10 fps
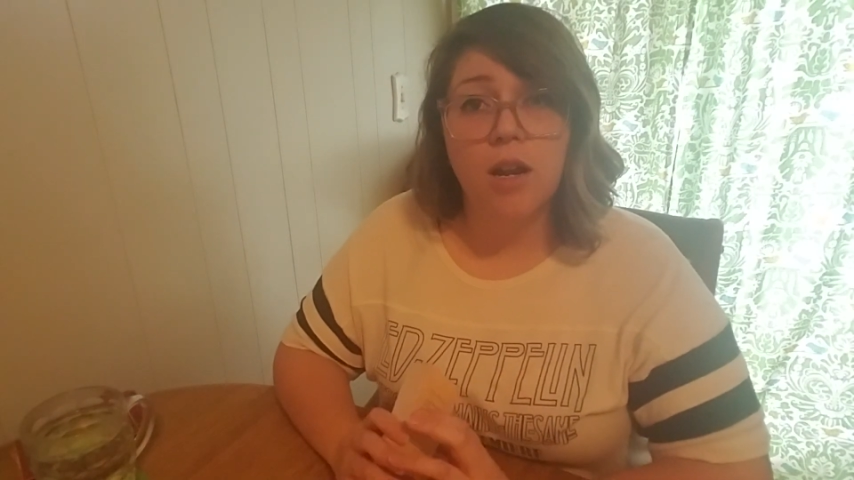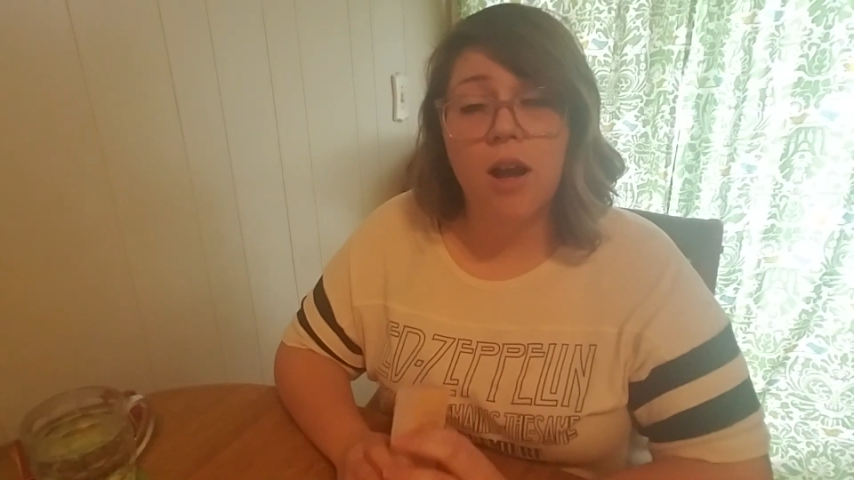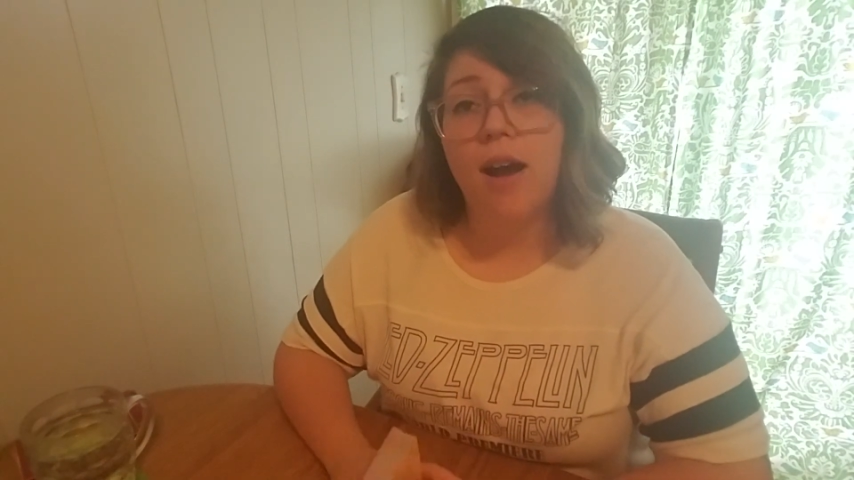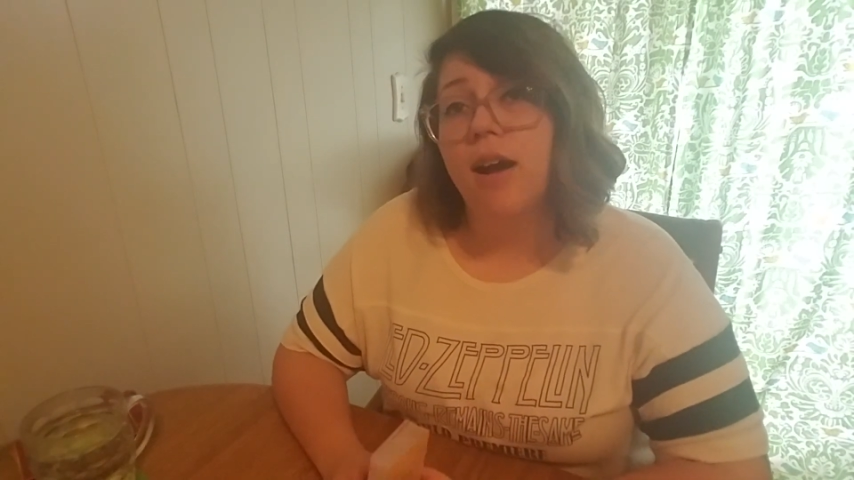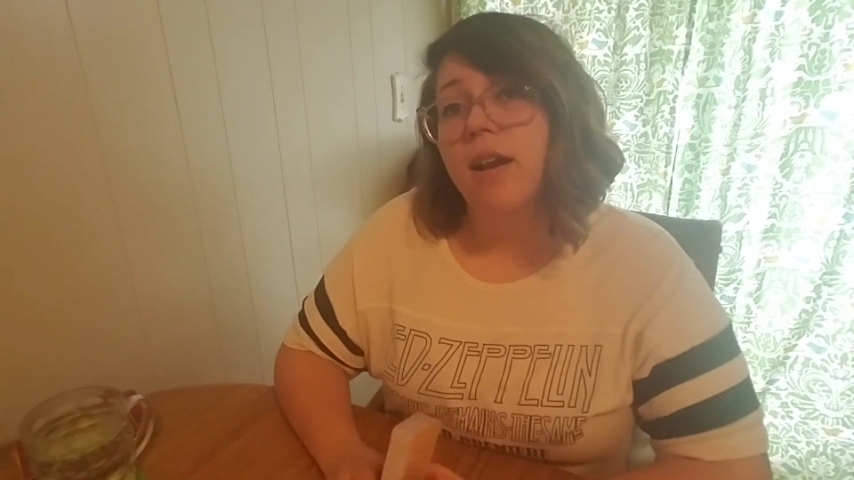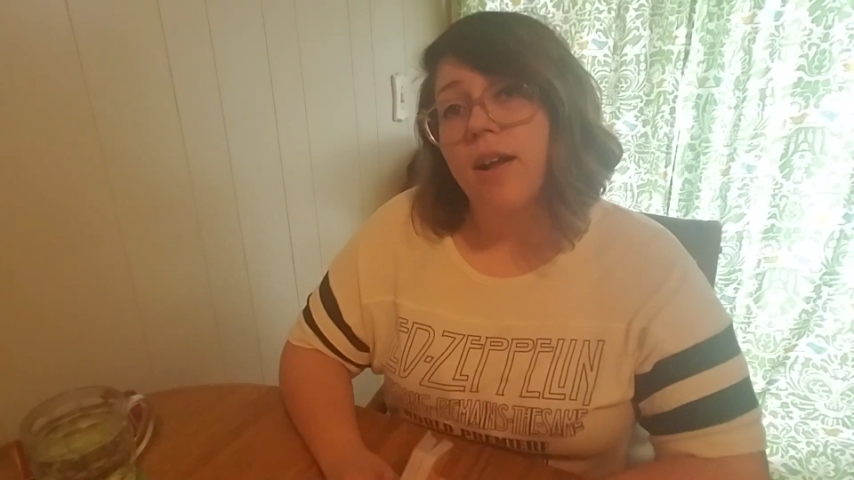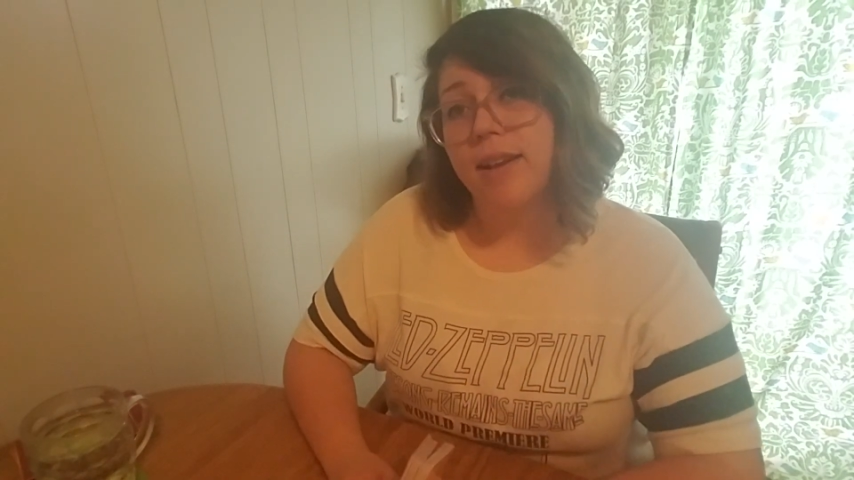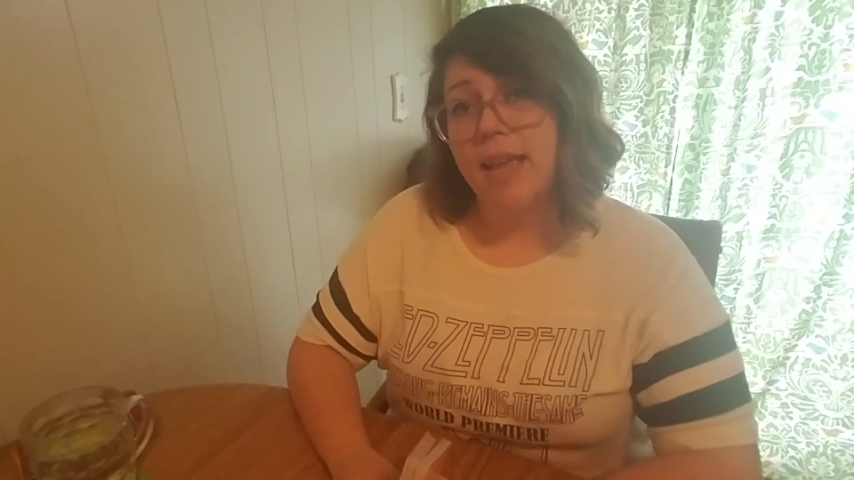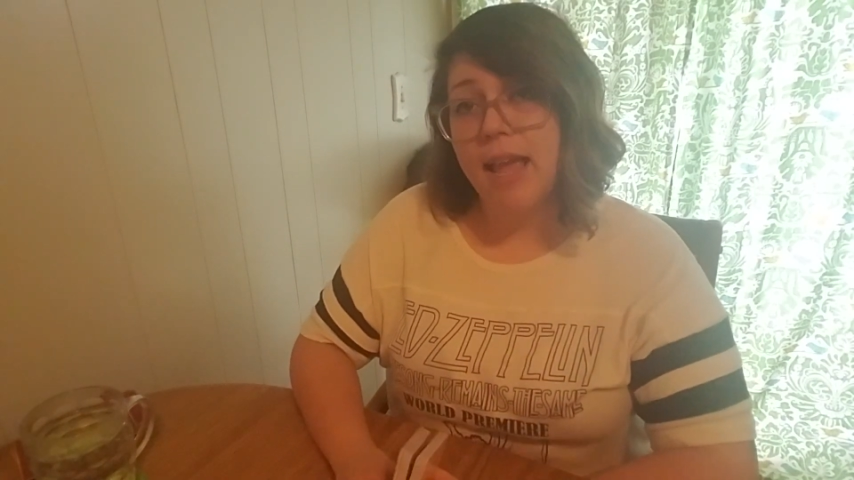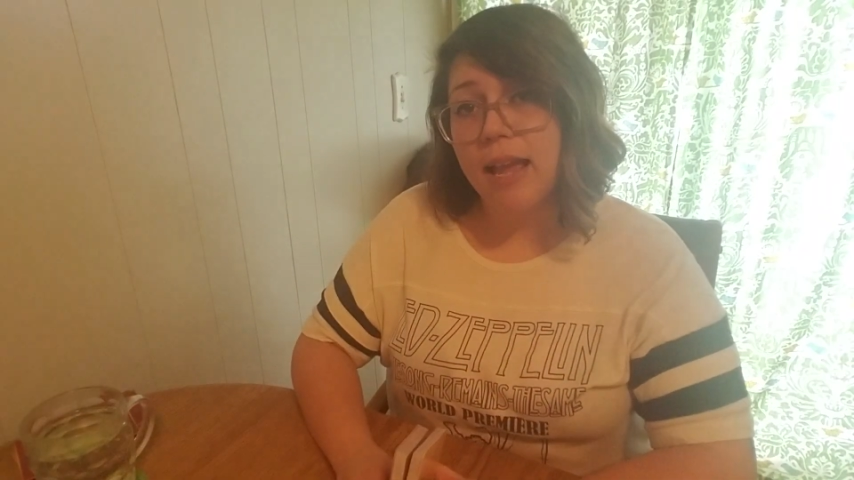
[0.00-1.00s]
caught
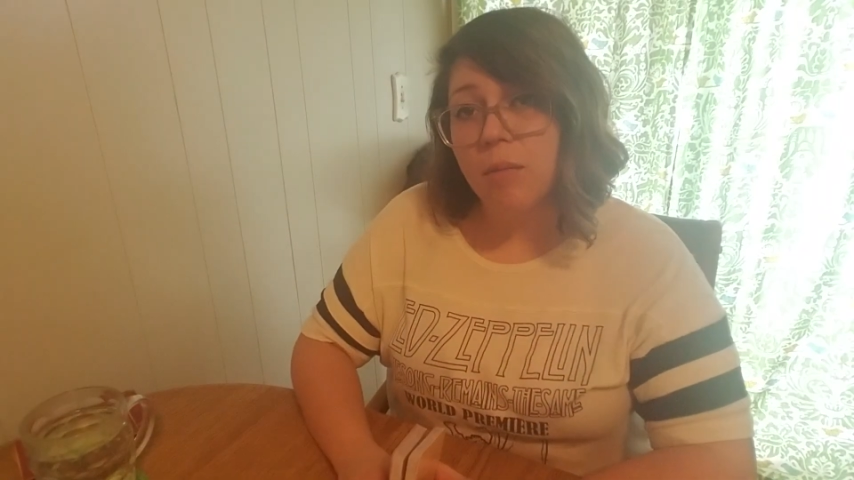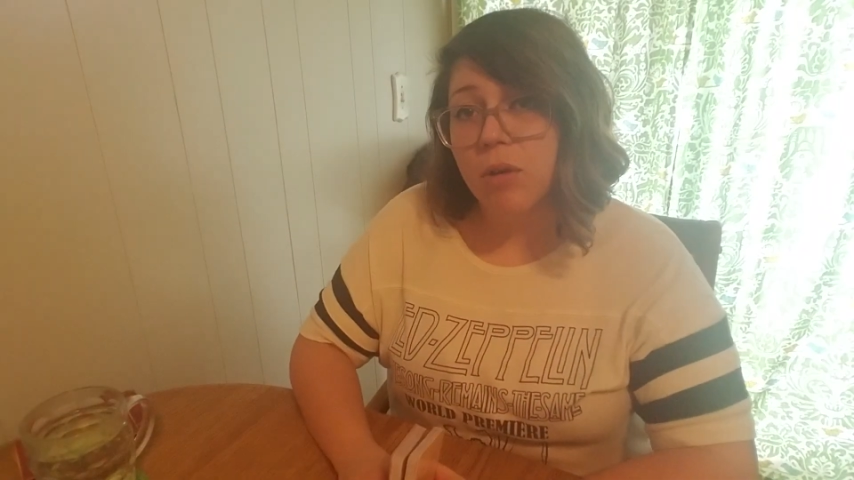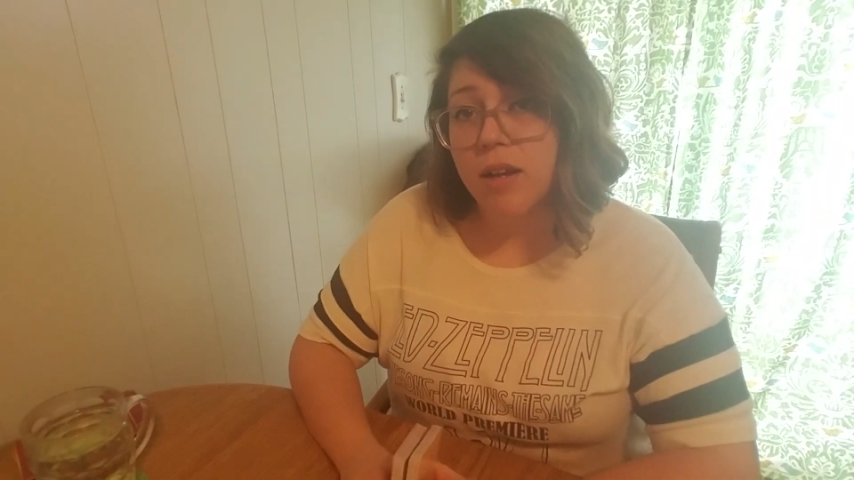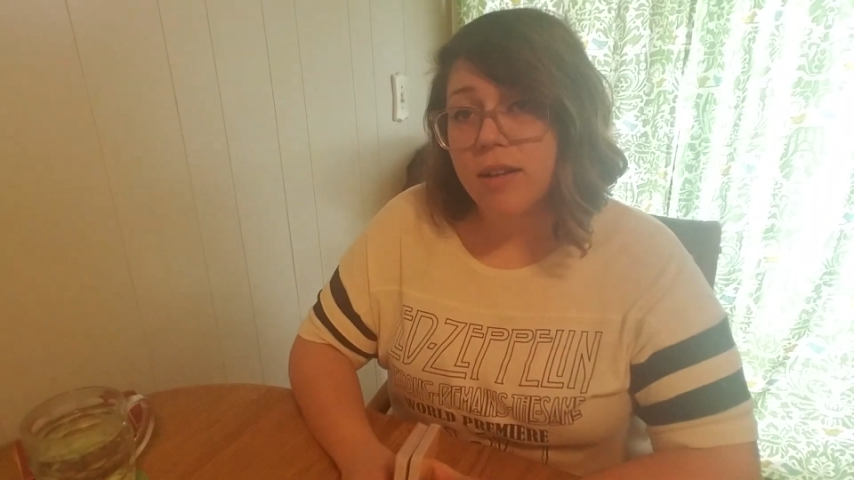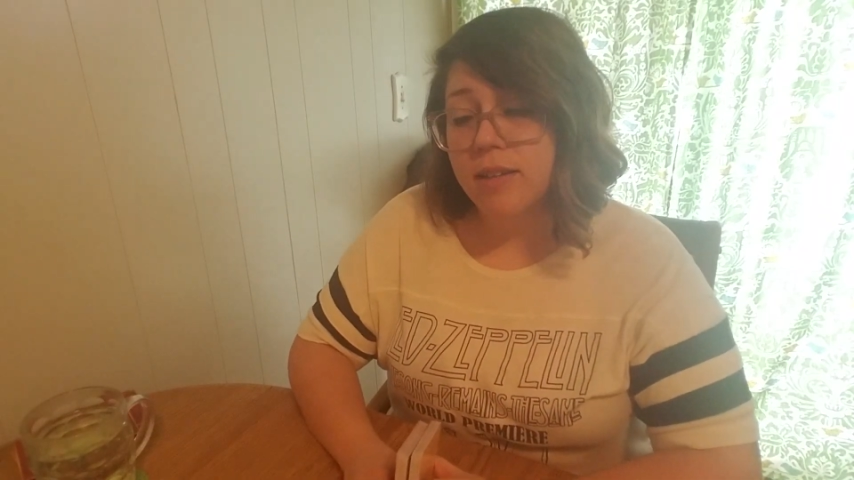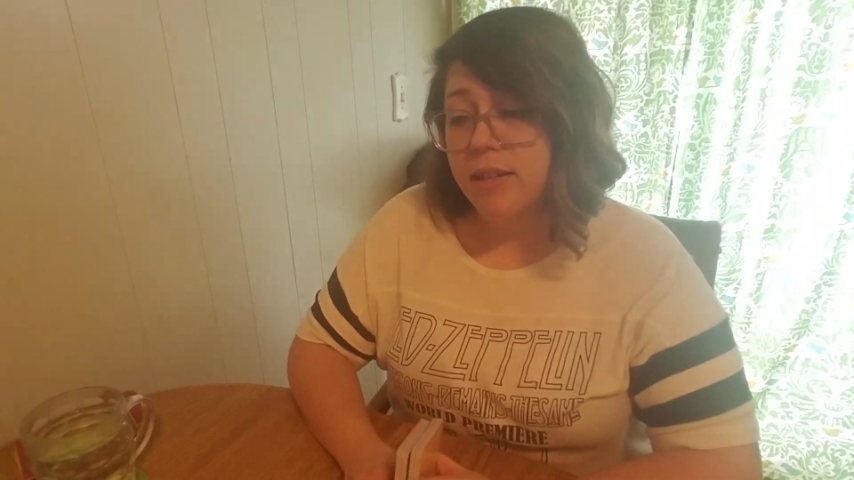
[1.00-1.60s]
on camera